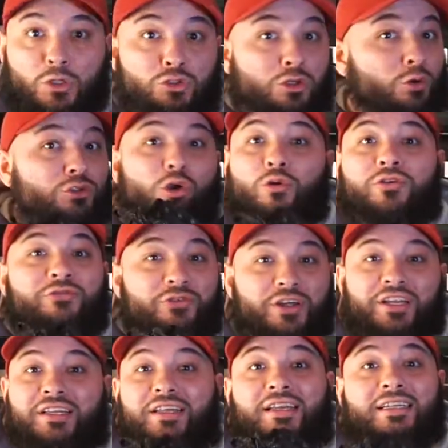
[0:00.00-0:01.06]
so it's only
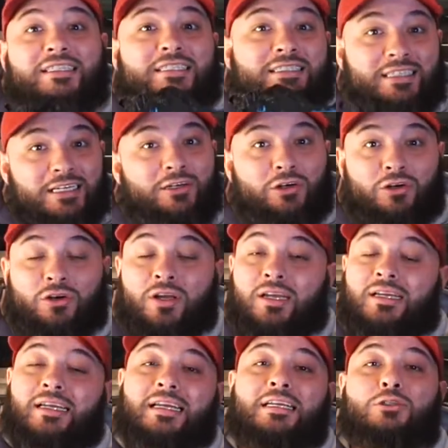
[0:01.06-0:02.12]
fitting that his sneaker
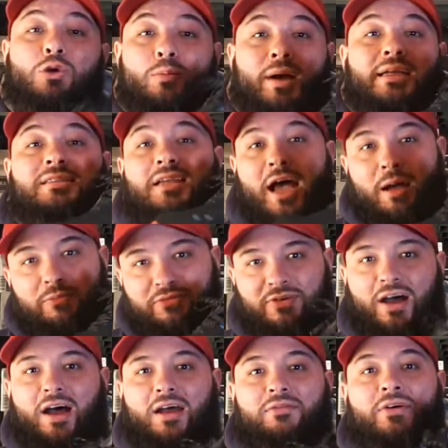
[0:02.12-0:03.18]
is on my top
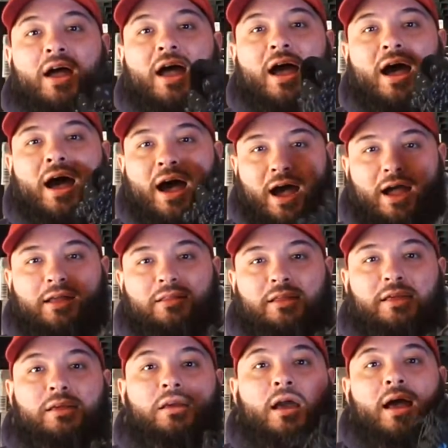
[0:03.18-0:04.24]
five
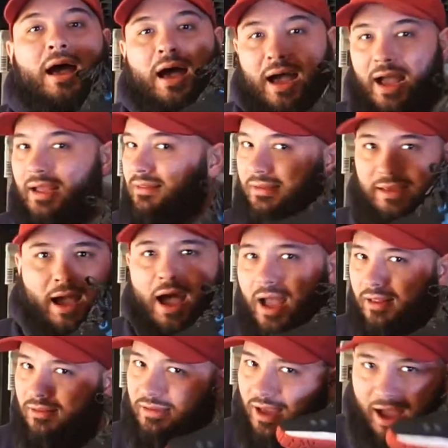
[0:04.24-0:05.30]
highly highly,
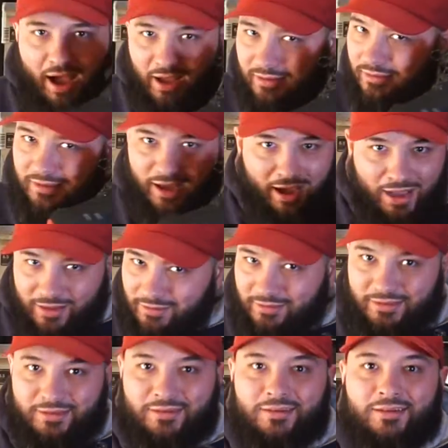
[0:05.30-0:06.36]
highly, highly,
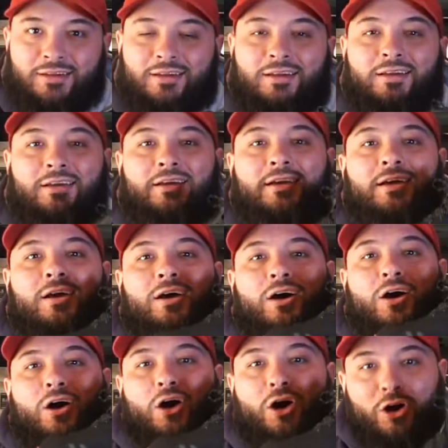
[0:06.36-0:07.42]
highly
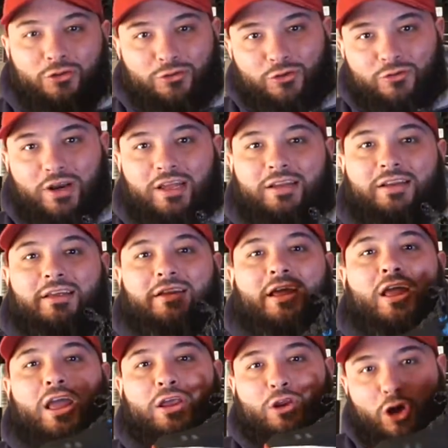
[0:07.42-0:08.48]
underrated
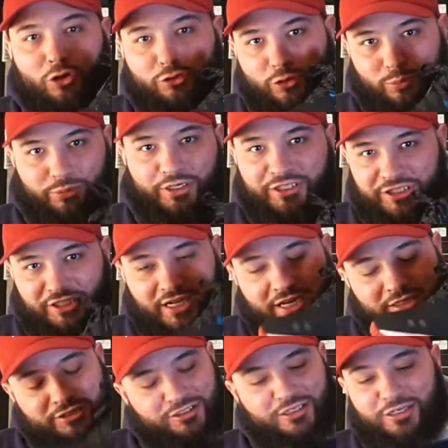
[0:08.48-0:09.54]
and
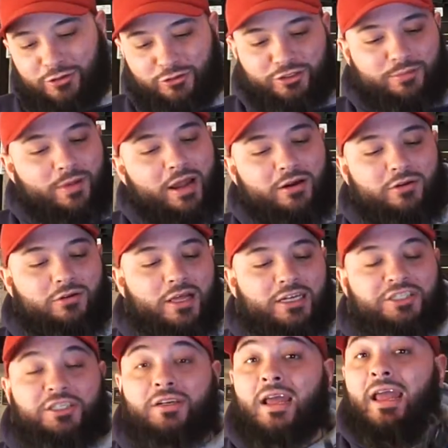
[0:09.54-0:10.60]
underappreciated sneakers in my
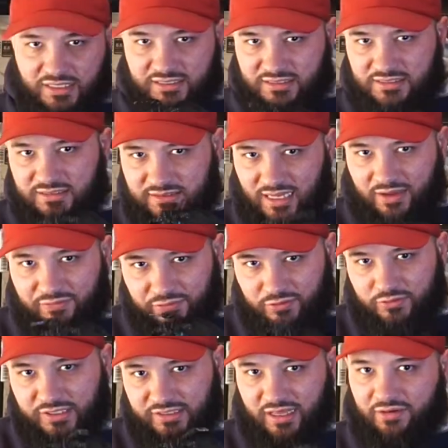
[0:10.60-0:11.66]
collection. This is
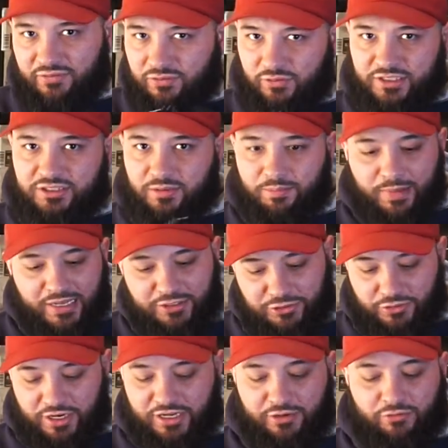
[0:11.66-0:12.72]
definitely, definitely some
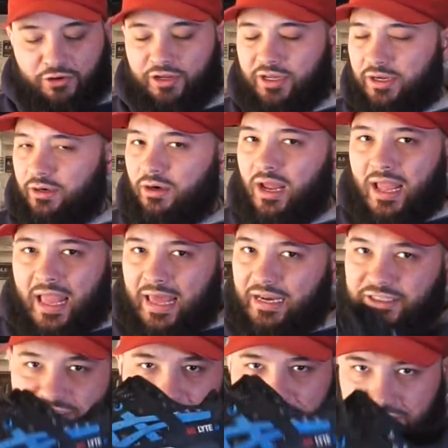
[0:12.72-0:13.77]
major heat right here.
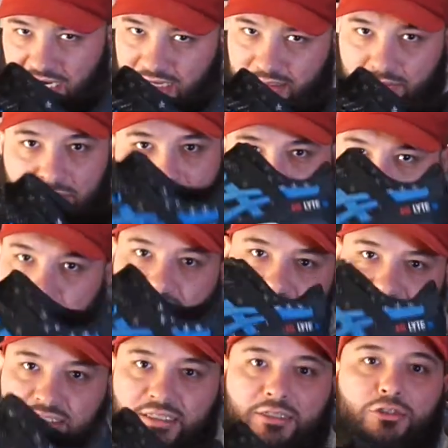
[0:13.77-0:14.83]
And it's a shame that
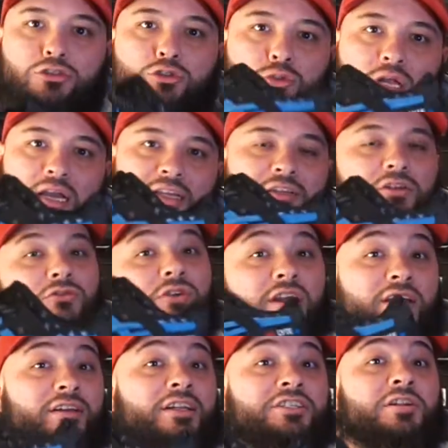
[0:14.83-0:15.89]
these sneakers do not get the
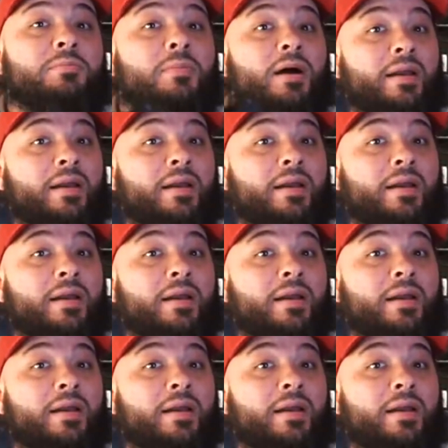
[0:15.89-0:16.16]
recognition